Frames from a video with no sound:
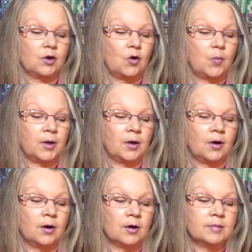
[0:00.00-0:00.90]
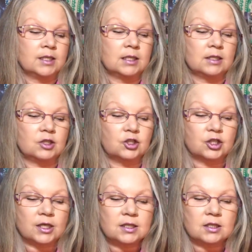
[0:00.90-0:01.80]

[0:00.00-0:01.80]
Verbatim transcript: open arms and it's just